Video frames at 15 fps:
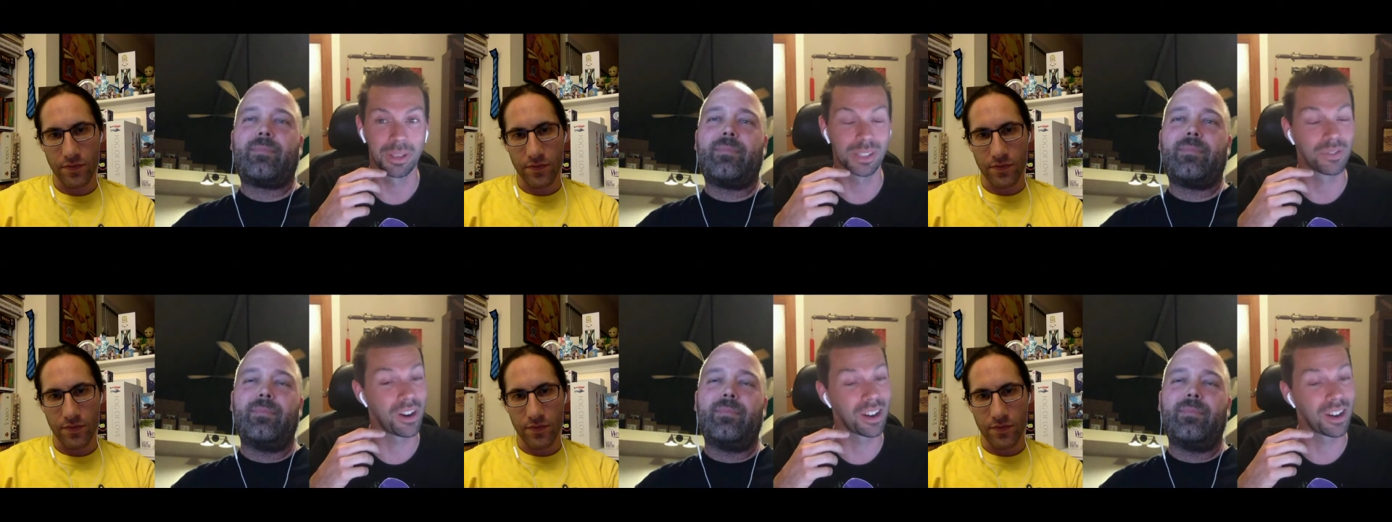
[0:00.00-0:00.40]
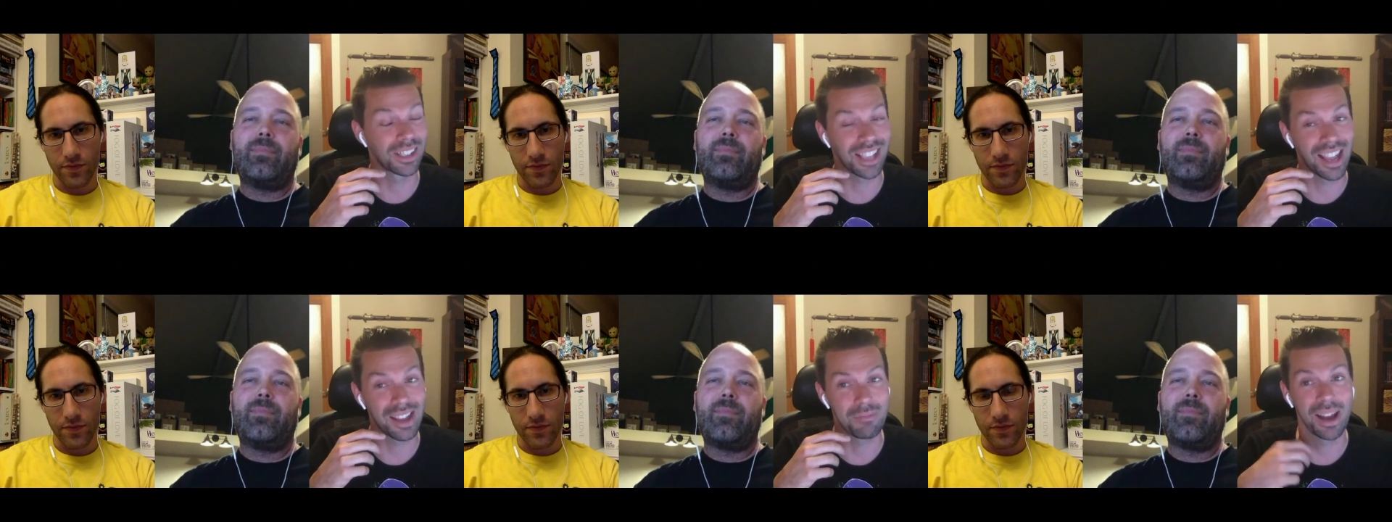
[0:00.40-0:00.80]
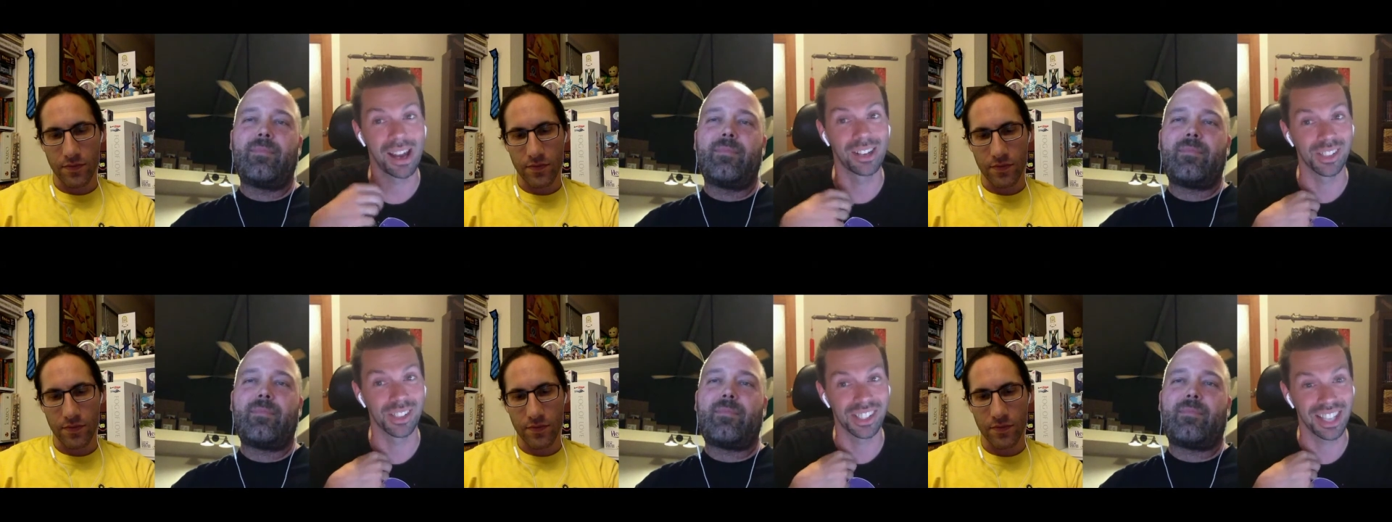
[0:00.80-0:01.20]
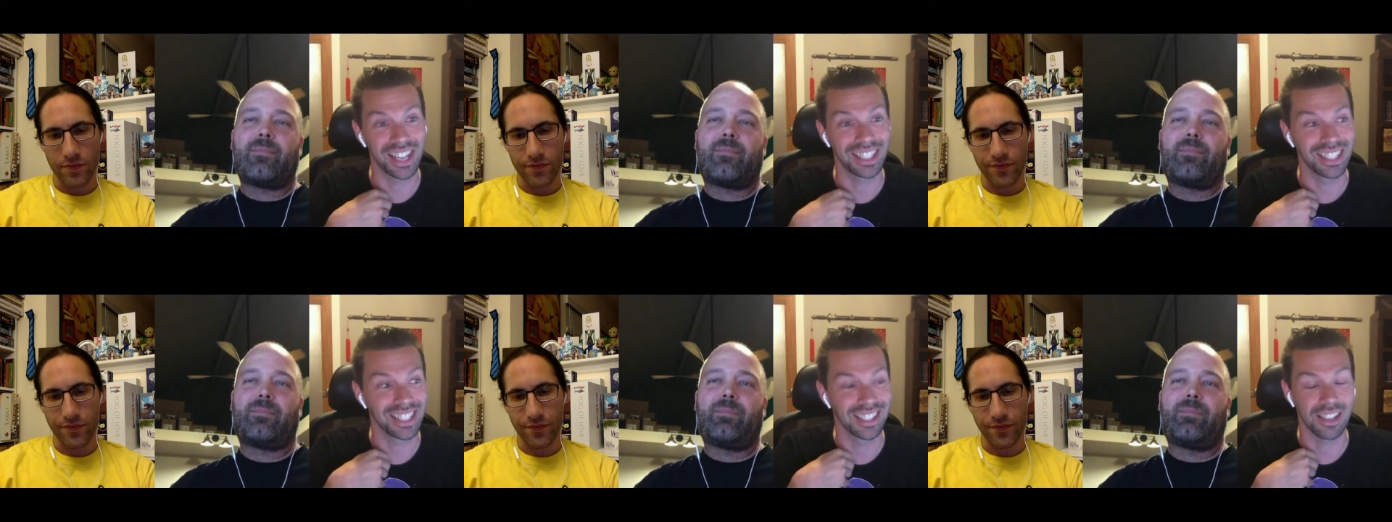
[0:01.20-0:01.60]
Speaker 1: but as far as I, my
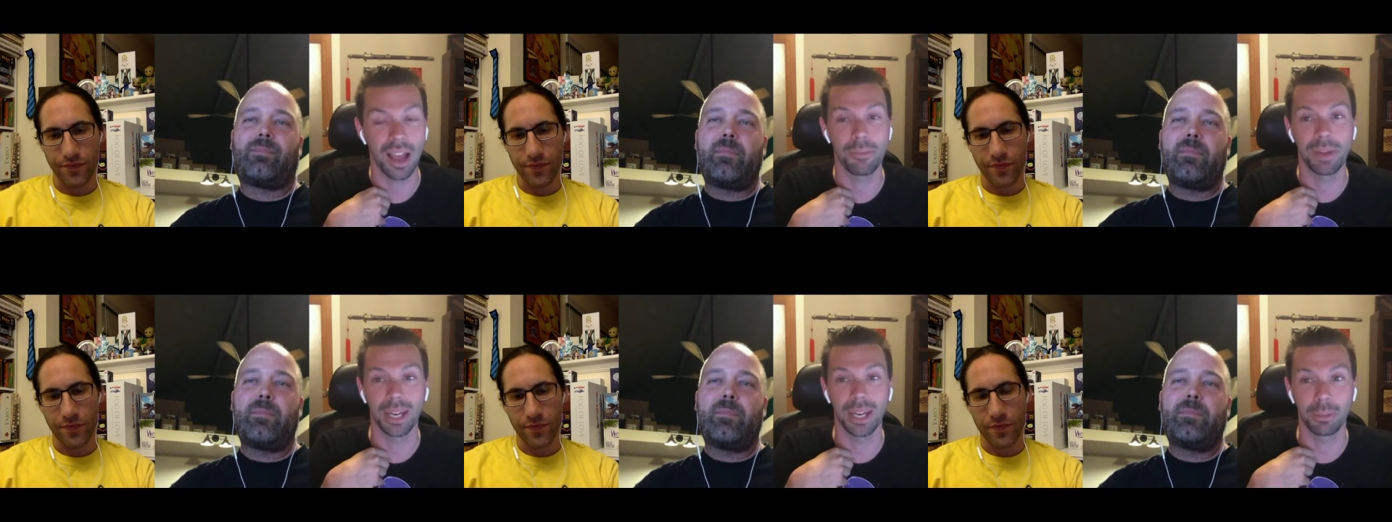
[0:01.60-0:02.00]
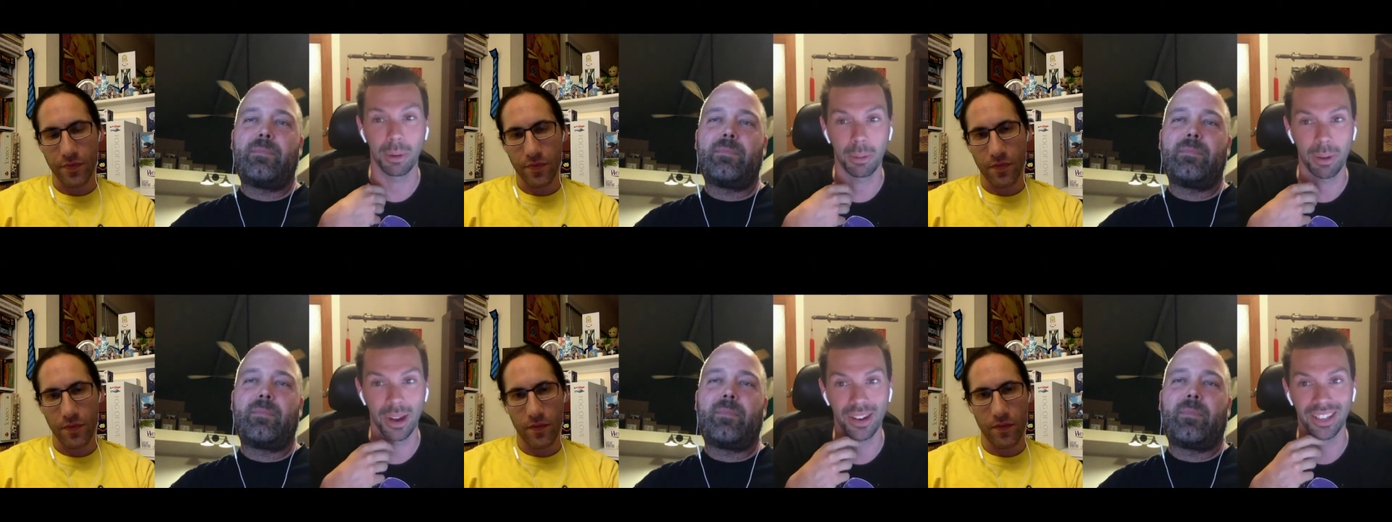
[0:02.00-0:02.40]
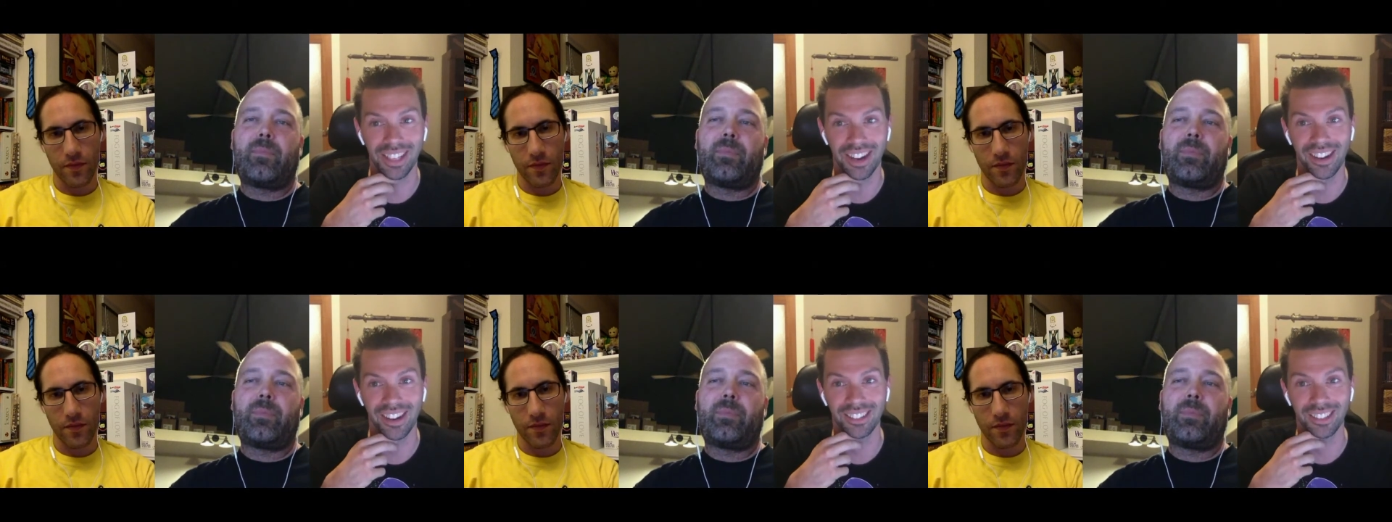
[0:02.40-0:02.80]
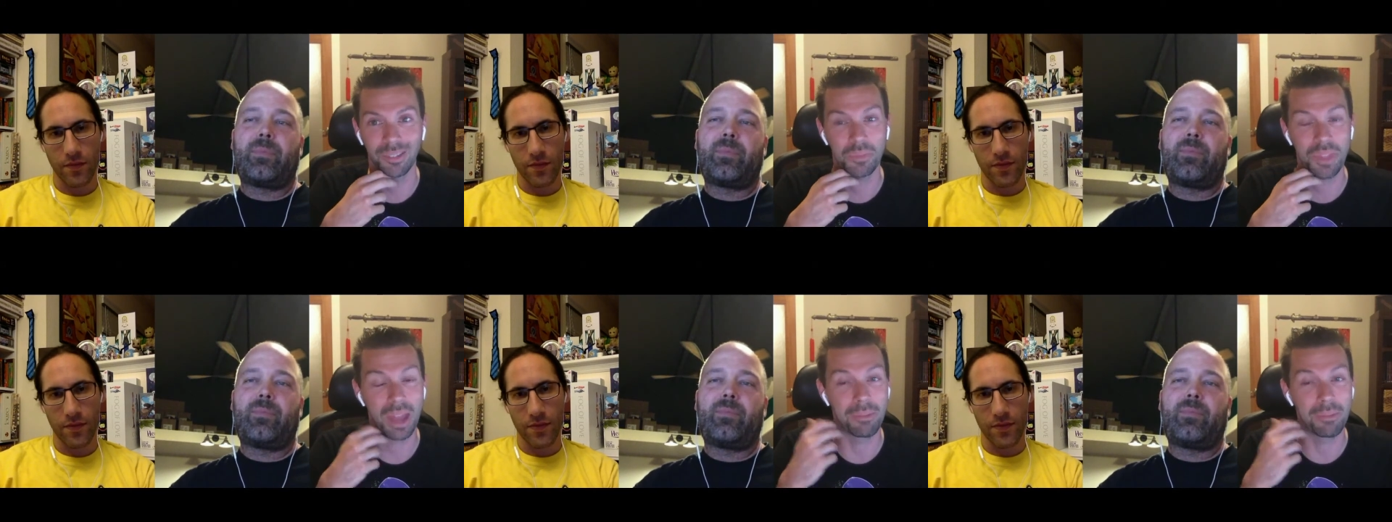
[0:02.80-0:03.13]
understanding is, I made a barbarian character,